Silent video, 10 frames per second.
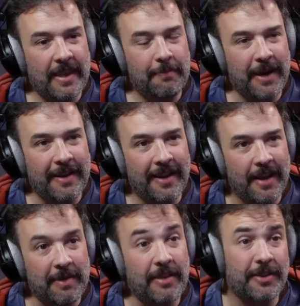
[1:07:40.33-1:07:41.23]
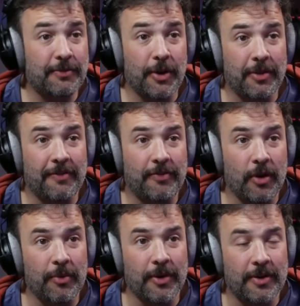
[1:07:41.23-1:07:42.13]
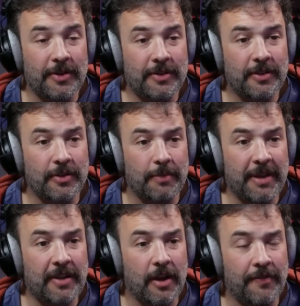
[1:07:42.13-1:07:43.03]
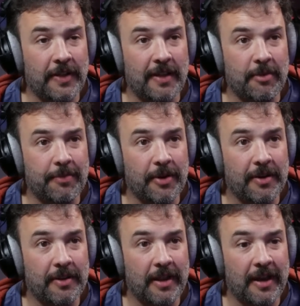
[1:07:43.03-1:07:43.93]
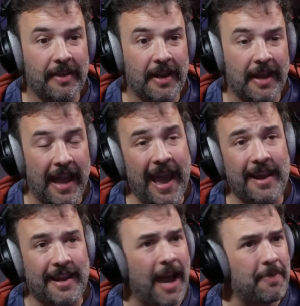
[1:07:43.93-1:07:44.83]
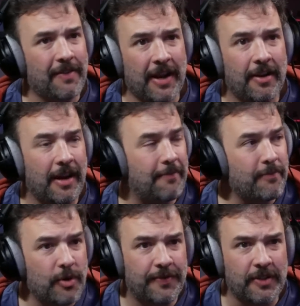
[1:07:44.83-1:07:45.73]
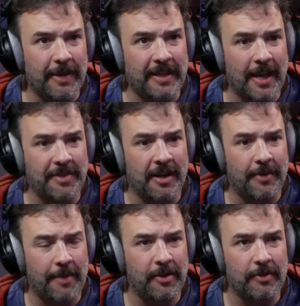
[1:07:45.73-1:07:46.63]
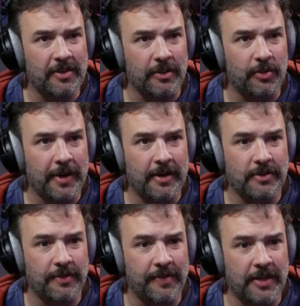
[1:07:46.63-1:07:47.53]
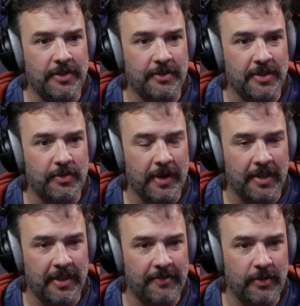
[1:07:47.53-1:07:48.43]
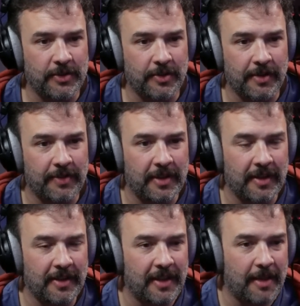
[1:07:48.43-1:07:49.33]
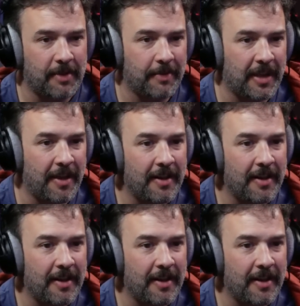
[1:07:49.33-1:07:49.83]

But he also wrote the foreword to a big coffee table book that I had a copy of. I moved so many times. I don't know what happened to it. It was called 20 Years of Adventure. It was the 20th anniversary of the D&D game coming out.